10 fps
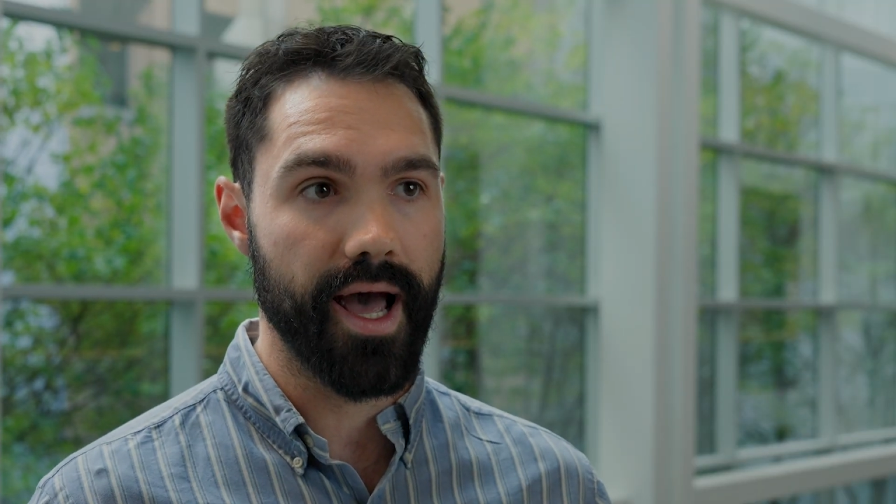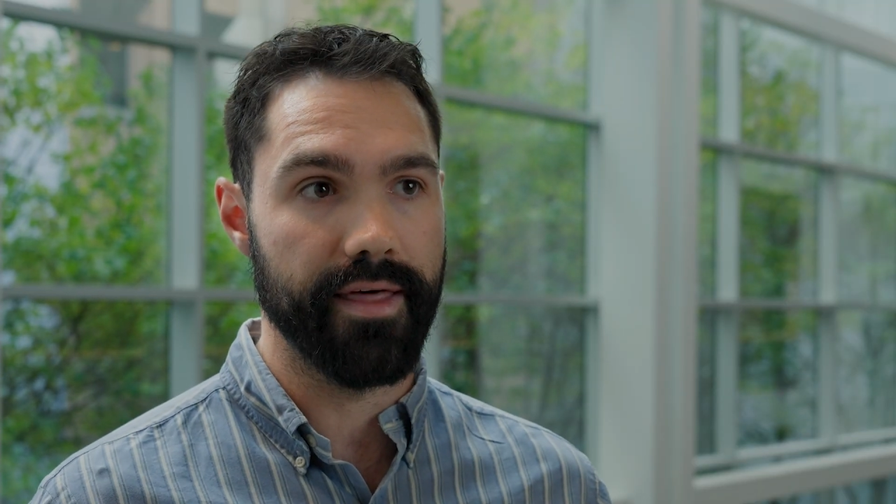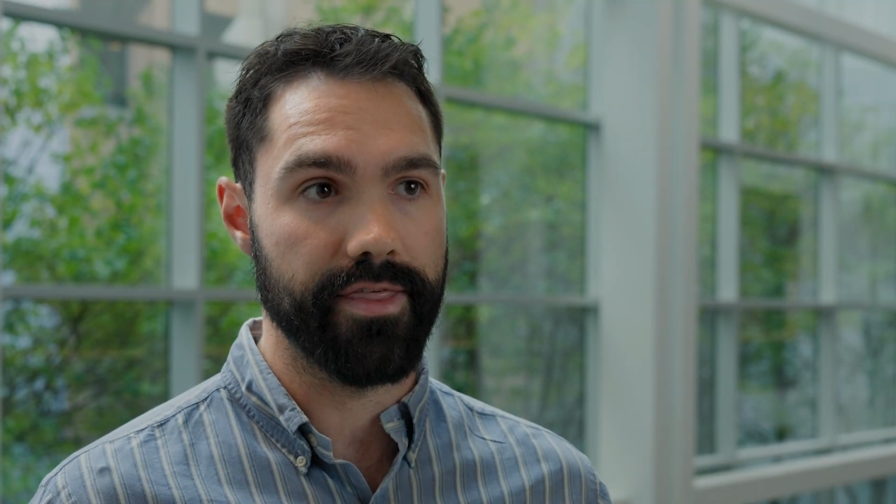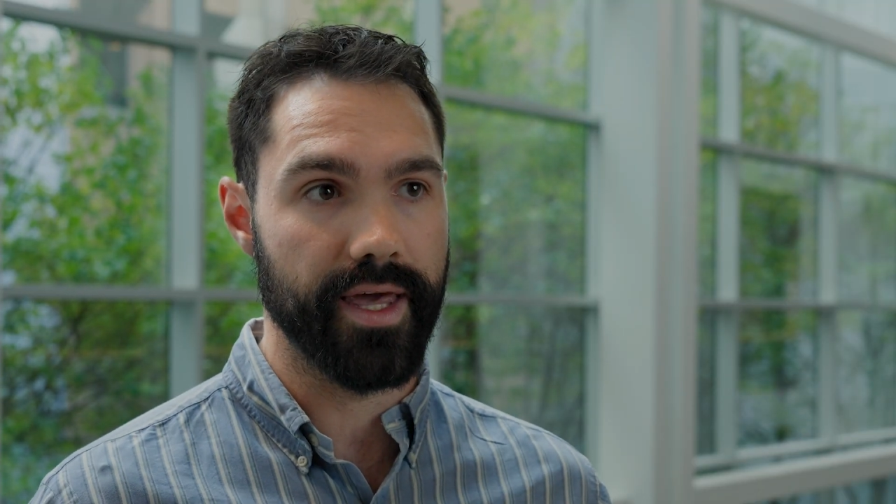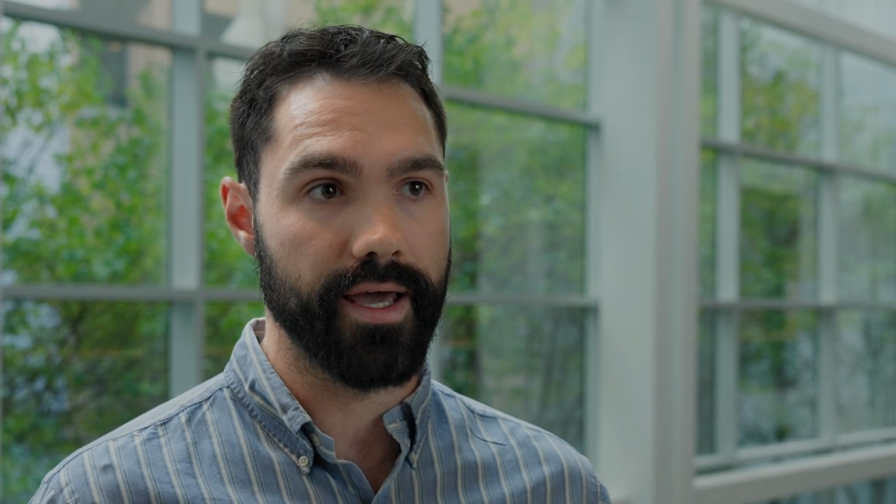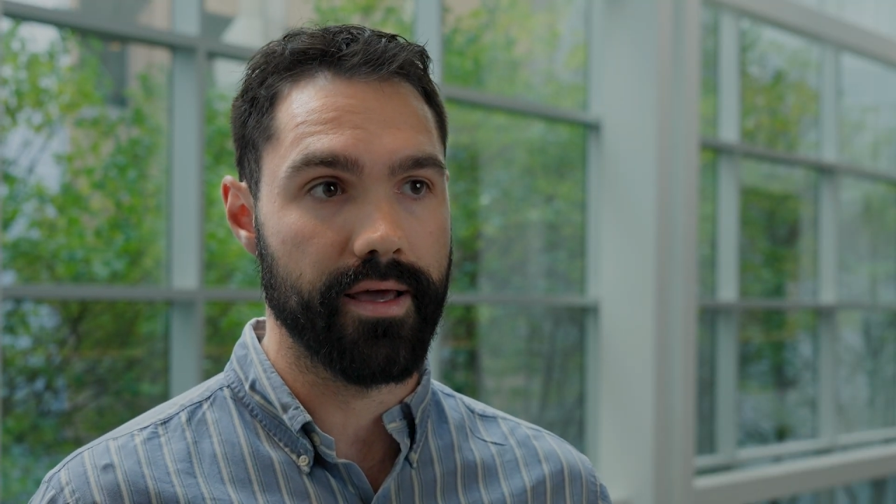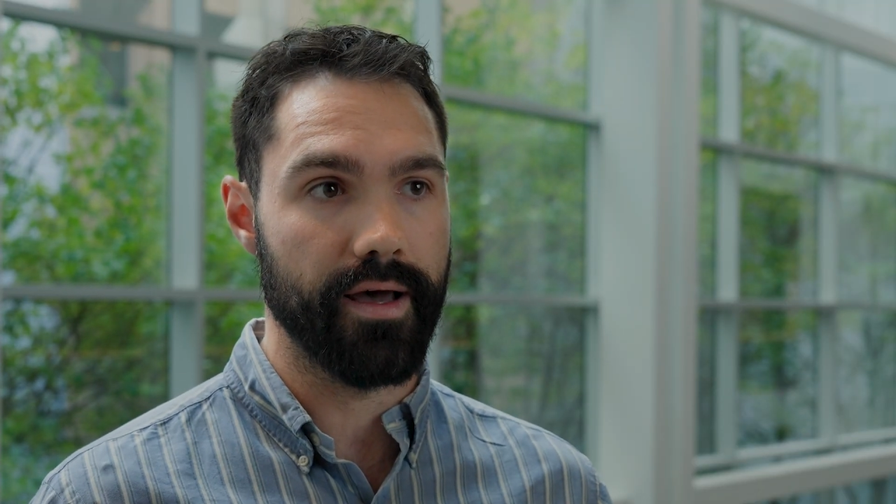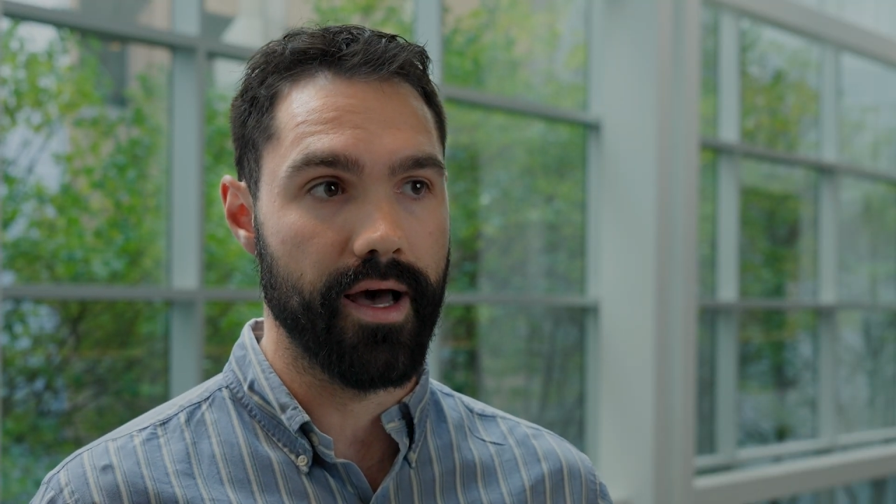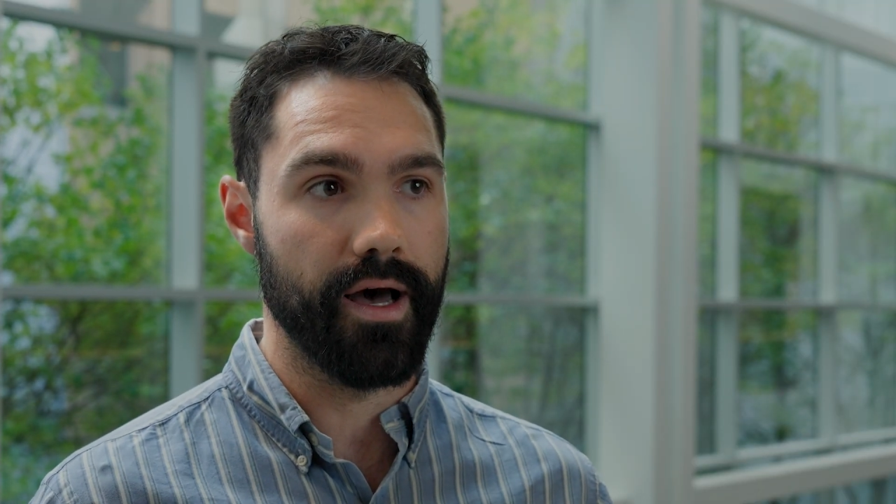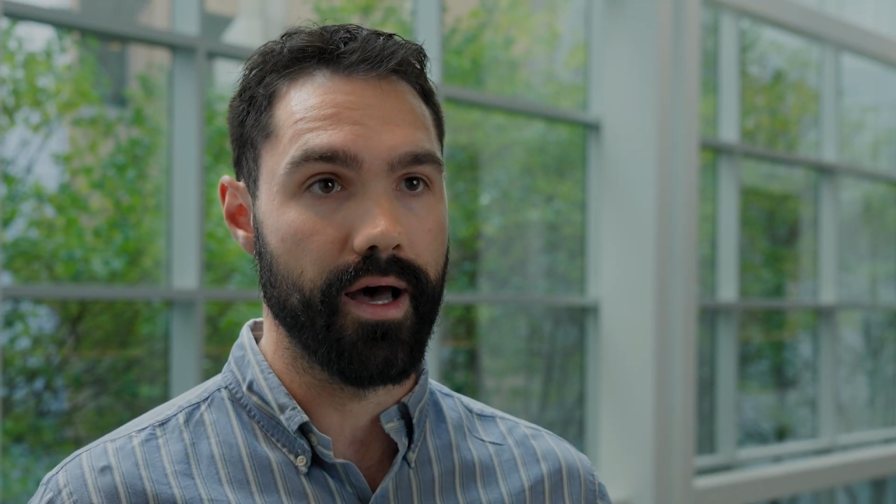I think
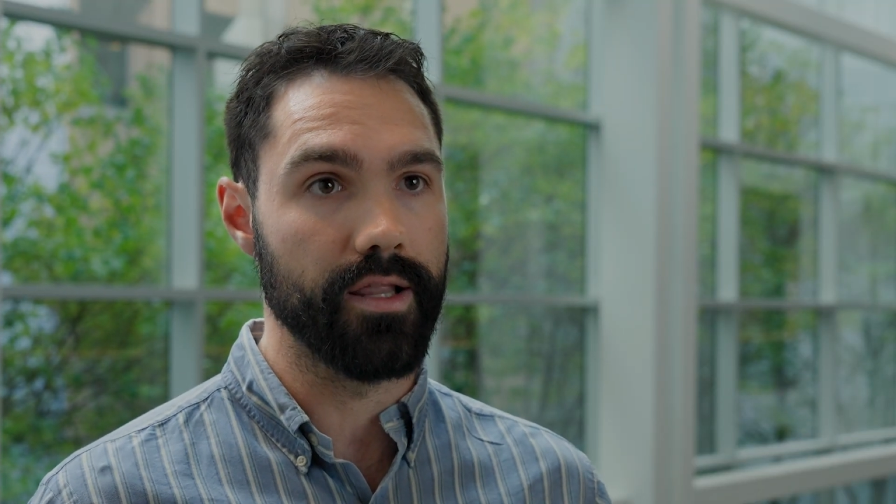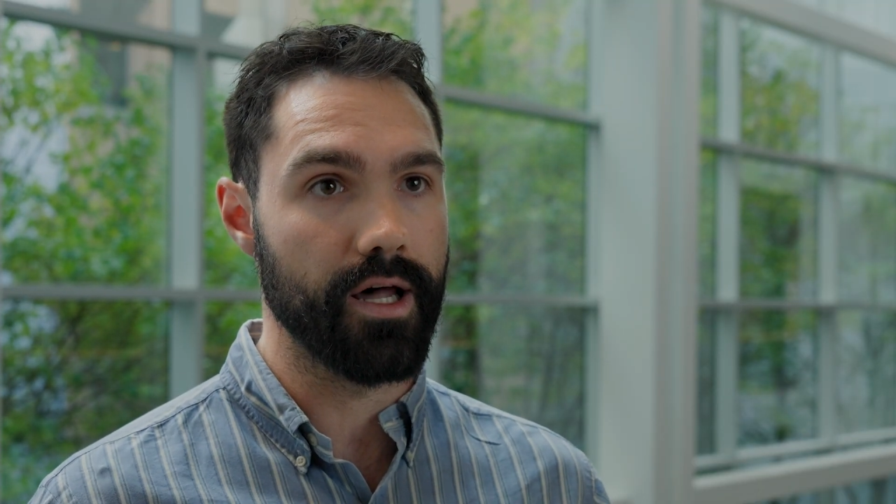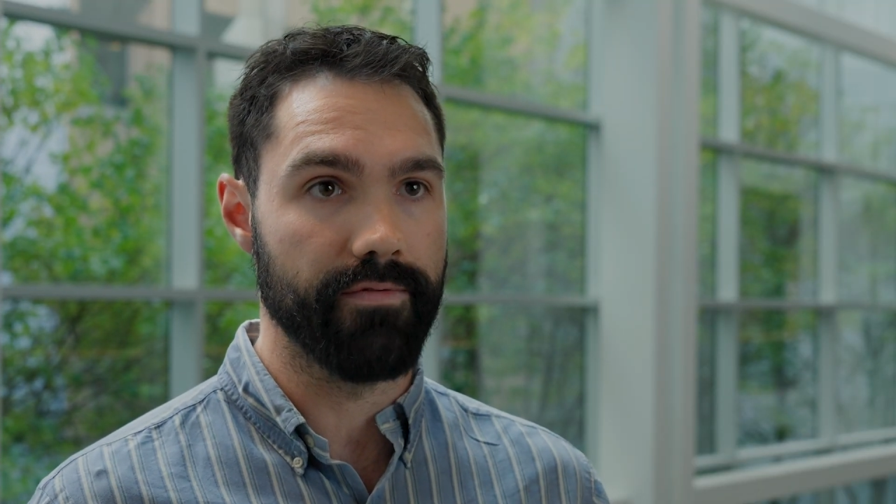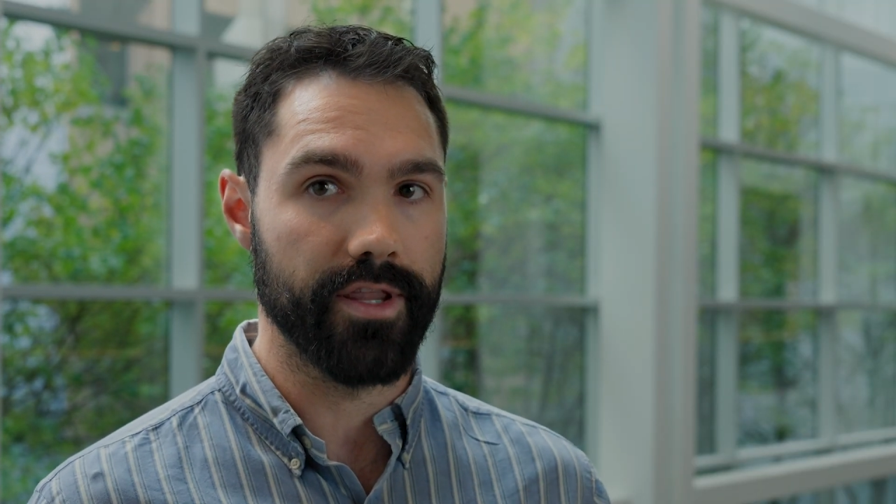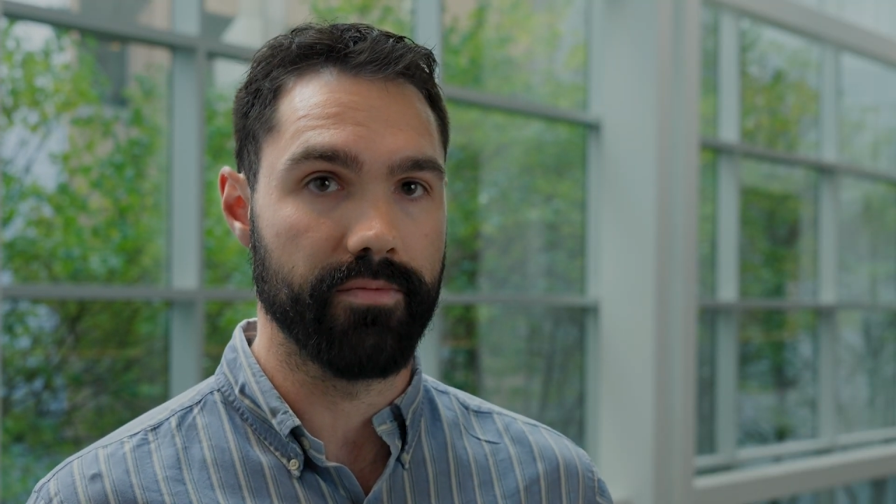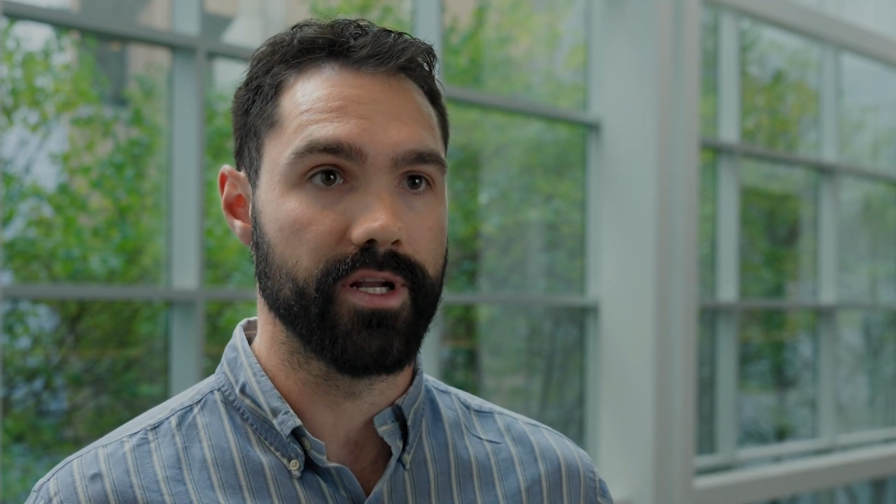a lot of other